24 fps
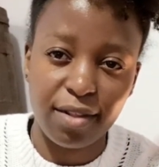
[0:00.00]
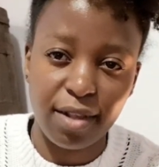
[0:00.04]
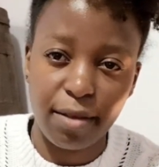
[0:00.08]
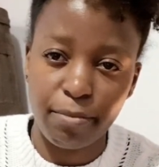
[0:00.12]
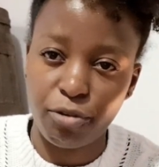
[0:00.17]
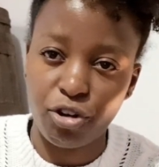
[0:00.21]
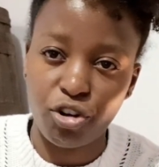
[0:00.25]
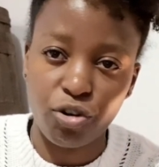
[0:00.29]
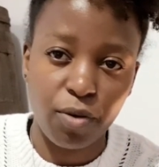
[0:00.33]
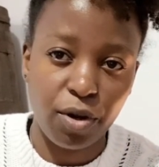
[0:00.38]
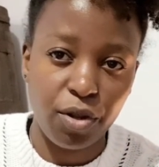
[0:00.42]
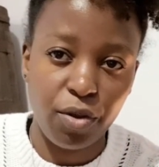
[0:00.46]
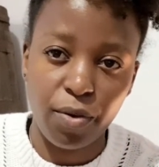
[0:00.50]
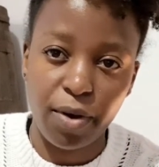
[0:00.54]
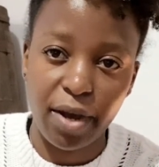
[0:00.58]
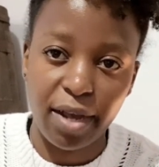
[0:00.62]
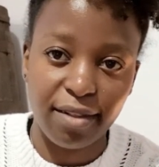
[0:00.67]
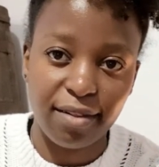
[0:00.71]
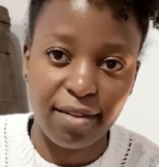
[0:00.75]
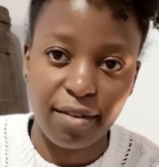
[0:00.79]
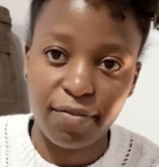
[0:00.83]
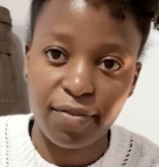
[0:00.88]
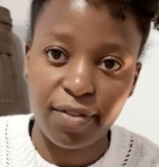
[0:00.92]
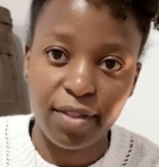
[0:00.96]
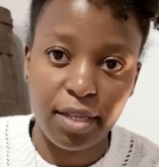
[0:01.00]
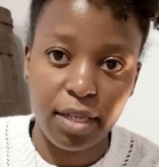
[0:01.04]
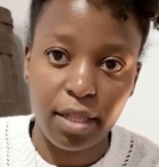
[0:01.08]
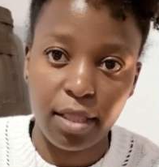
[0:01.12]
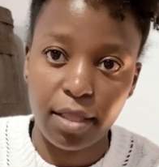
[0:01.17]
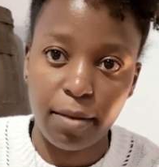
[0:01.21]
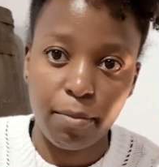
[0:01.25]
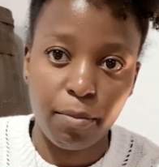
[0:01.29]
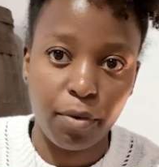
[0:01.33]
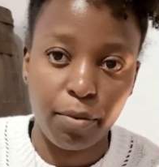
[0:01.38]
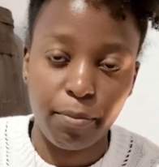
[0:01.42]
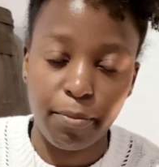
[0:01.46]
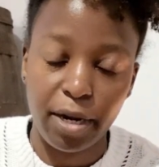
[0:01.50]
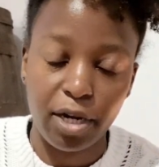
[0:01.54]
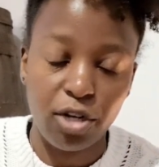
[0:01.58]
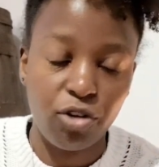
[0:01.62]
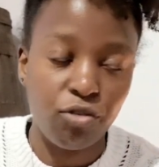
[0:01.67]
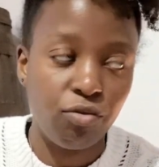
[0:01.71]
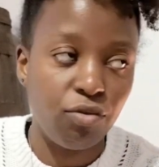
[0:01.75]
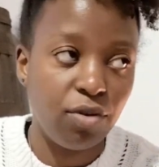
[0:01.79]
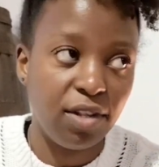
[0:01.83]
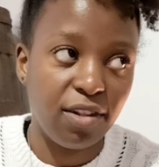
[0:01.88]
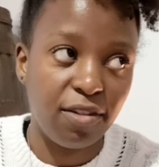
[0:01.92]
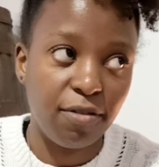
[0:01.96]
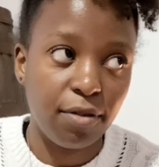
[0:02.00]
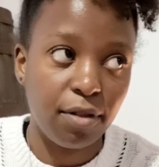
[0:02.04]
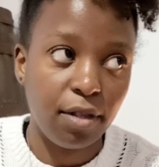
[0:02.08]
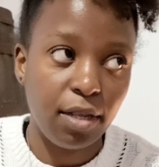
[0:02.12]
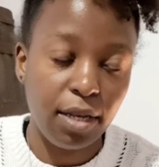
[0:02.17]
I'm sure you guys have seen them on my trees